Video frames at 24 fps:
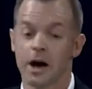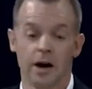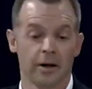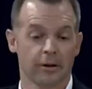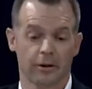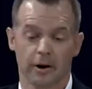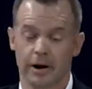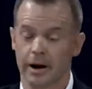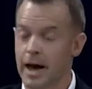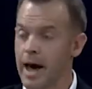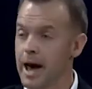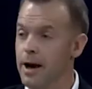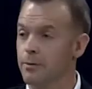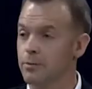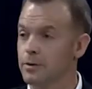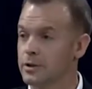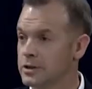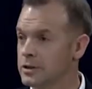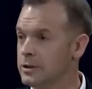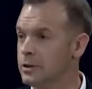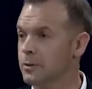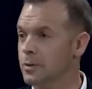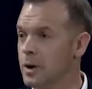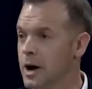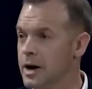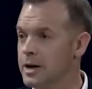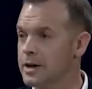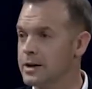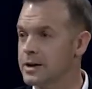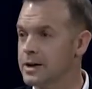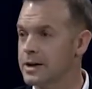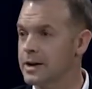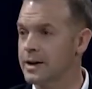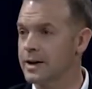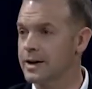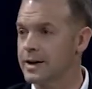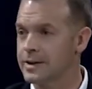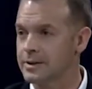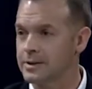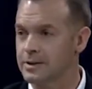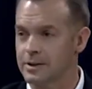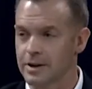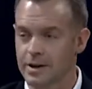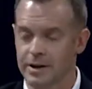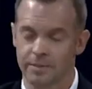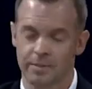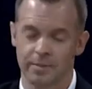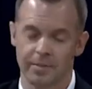They're like, hey, we still want you
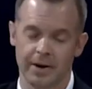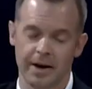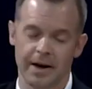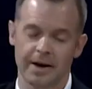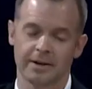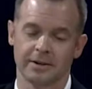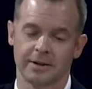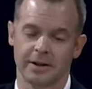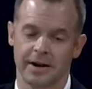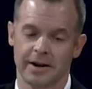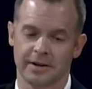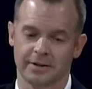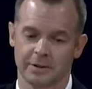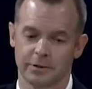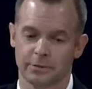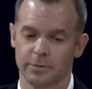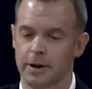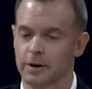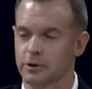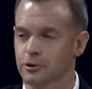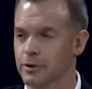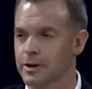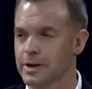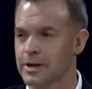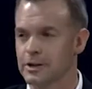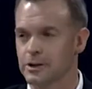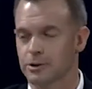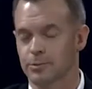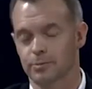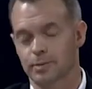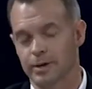as a special agent,